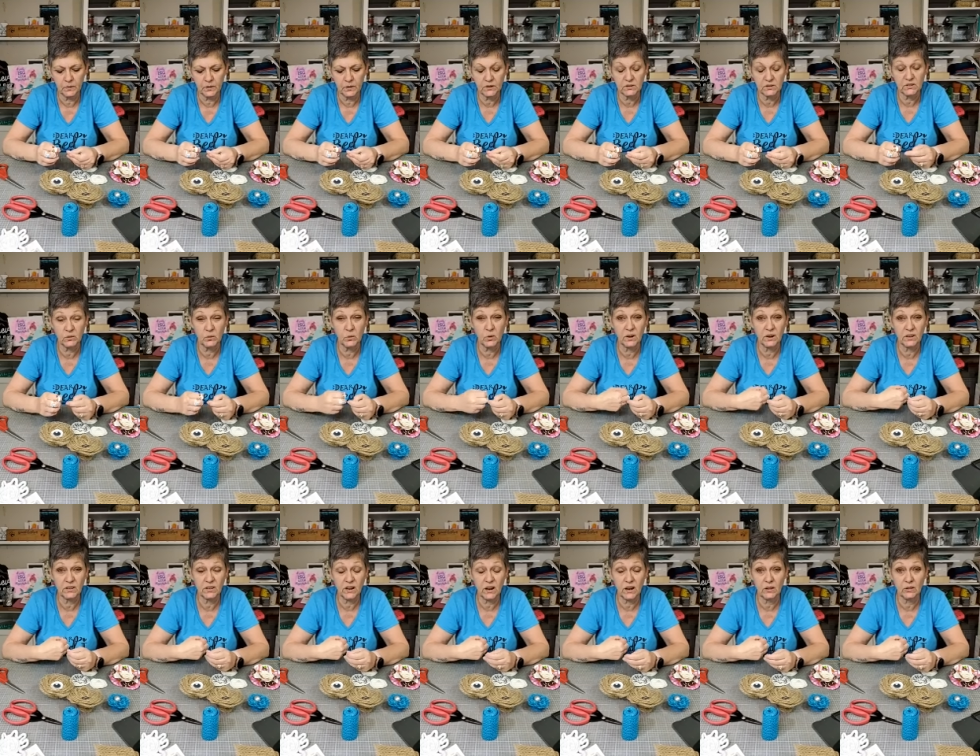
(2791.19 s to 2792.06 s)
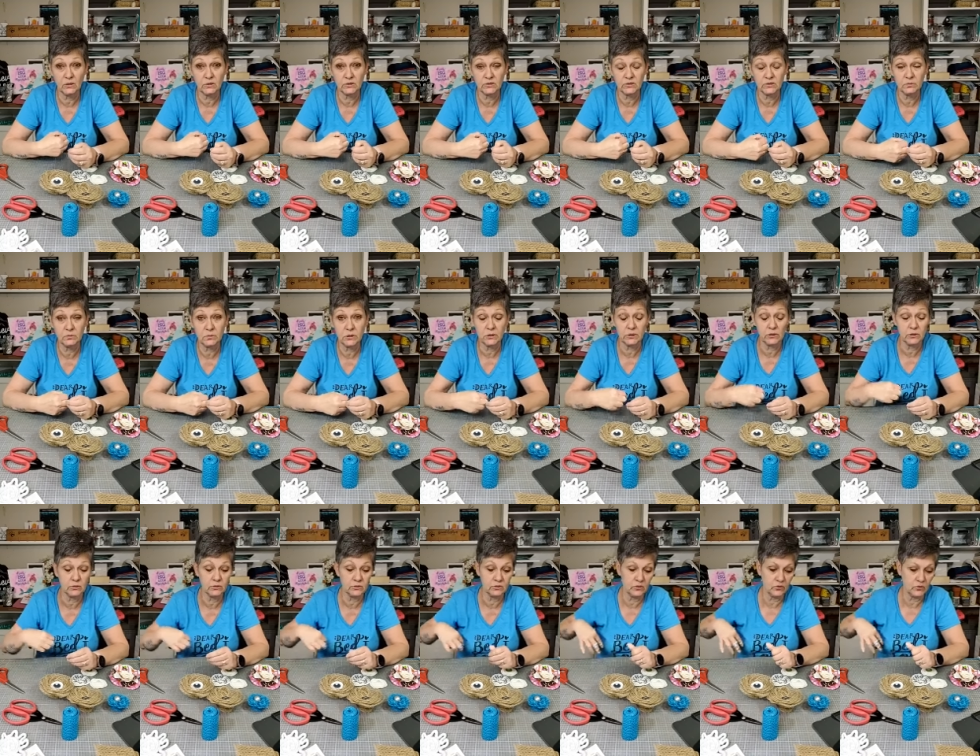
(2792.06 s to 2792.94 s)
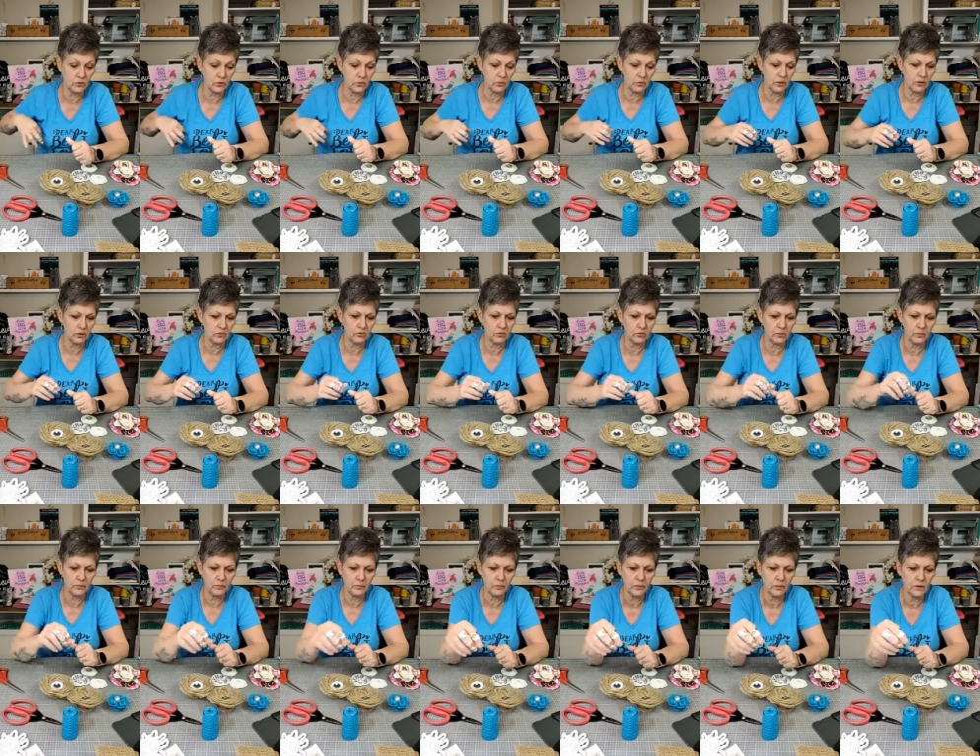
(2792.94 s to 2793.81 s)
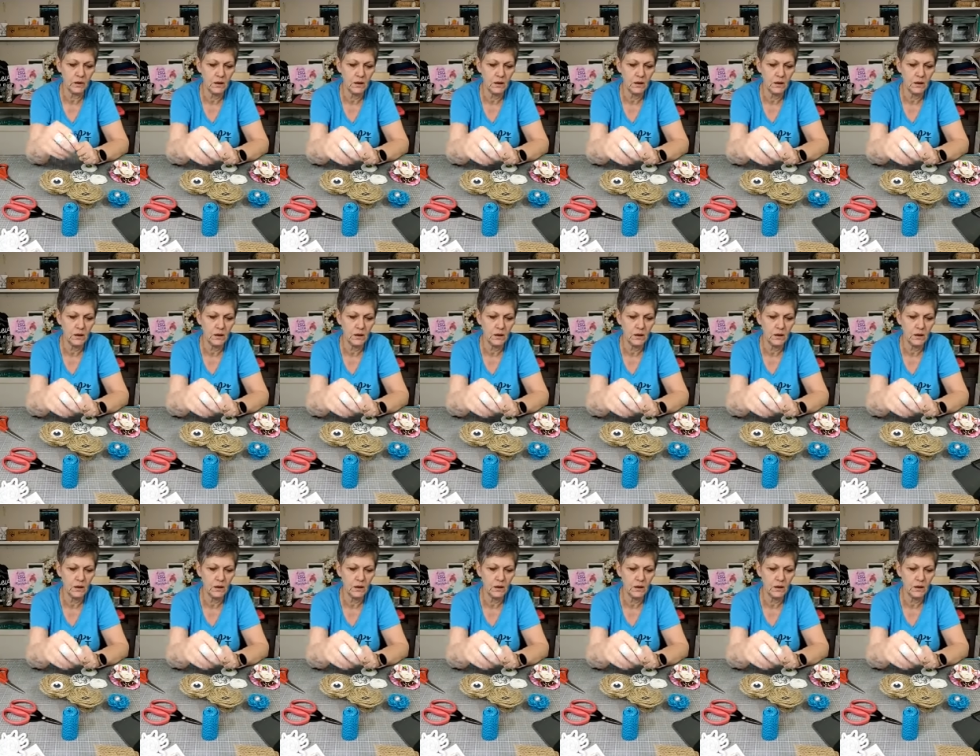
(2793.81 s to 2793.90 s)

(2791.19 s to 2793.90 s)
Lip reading: because I want to color some pillows for the bedroom.